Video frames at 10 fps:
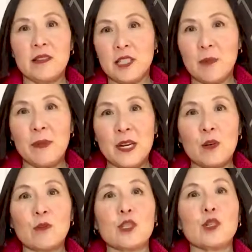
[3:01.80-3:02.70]
somebody
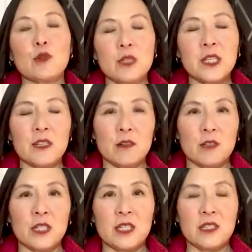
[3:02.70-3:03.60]
who's using
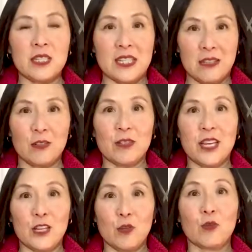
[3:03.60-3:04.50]
those skills
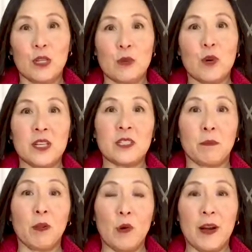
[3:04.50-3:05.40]
that you really want to
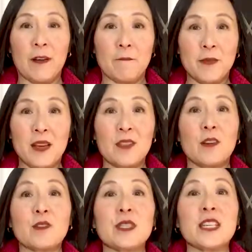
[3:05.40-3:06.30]
deploy,
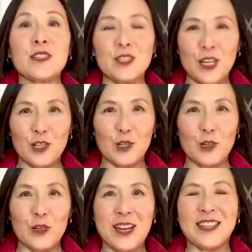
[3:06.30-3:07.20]
those skills that you
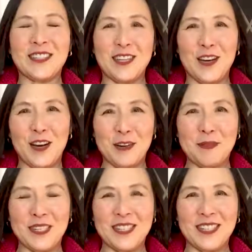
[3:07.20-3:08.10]
learned as an
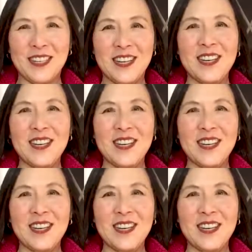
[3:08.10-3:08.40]
economist.